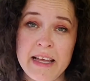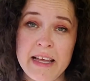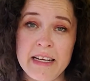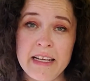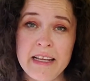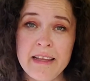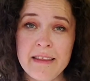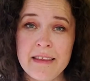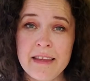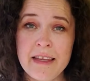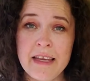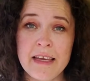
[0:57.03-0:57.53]

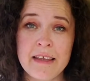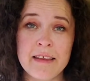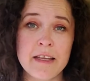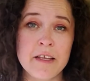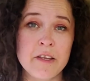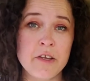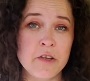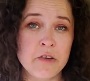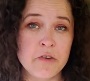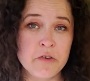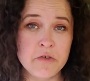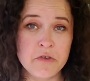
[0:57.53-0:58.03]
anything
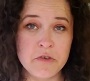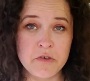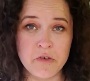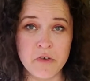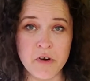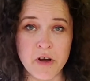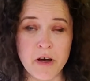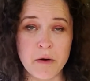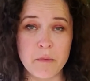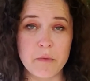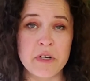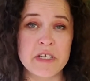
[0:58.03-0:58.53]
that you do
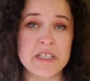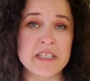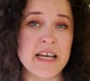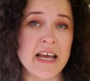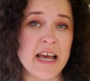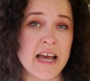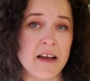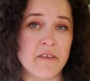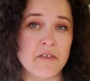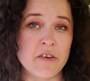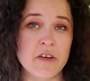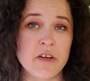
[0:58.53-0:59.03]
not want to
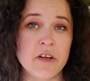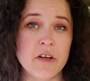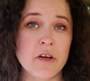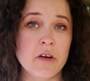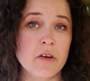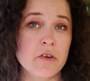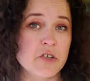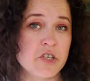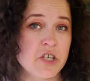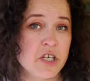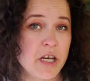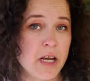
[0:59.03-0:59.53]
have to
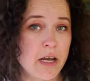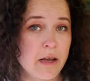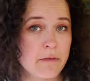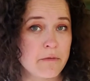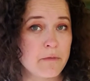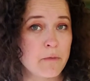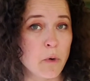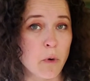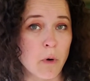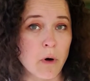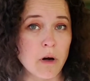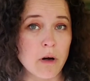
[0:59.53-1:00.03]
negotiate
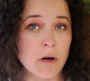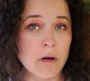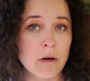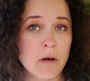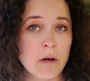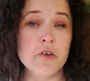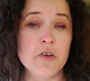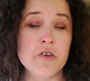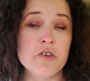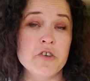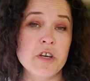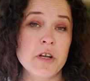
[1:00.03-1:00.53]
for,
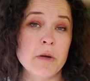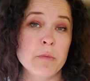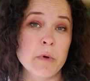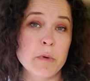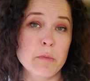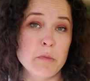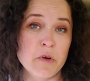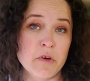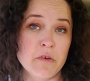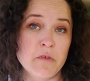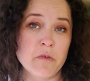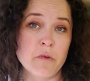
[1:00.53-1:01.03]
you should
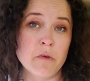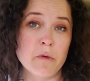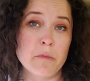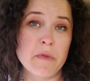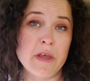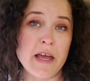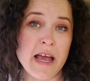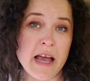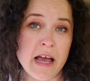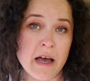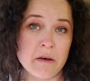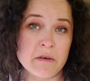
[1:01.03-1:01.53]
remove from the
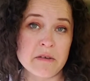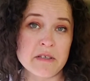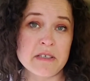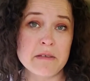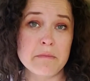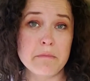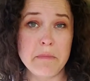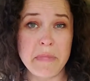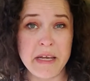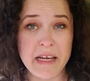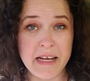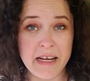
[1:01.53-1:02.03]
house.
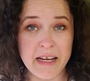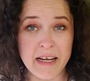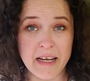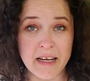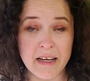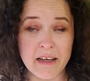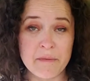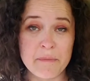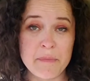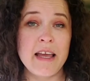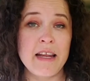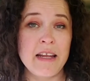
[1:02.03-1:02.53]

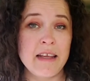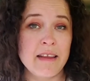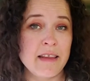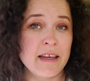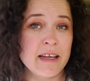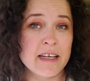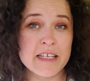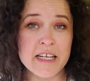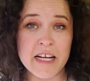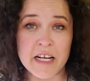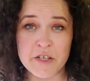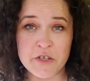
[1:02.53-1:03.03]
Meaning, anything
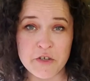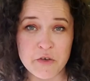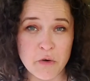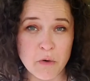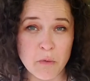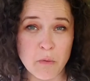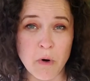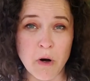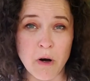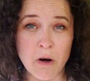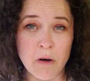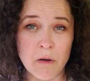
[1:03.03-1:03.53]
attached to a
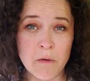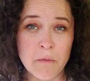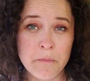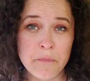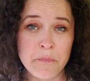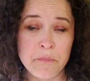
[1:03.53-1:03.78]
wall